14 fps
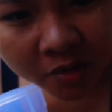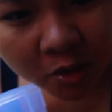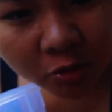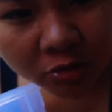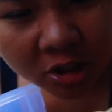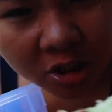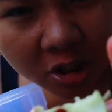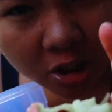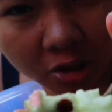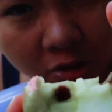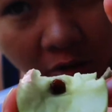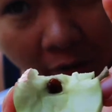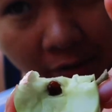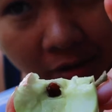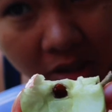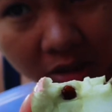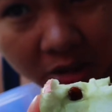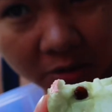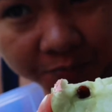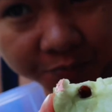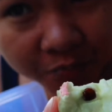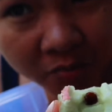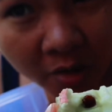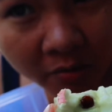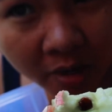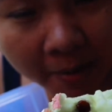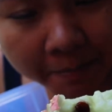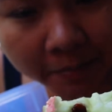You can see it's already
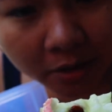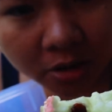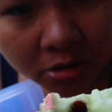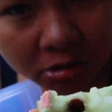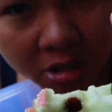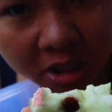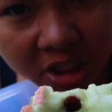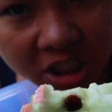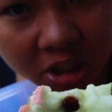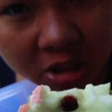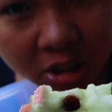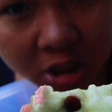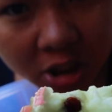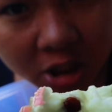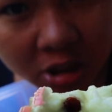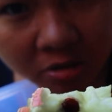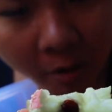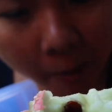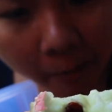ripe because the seed is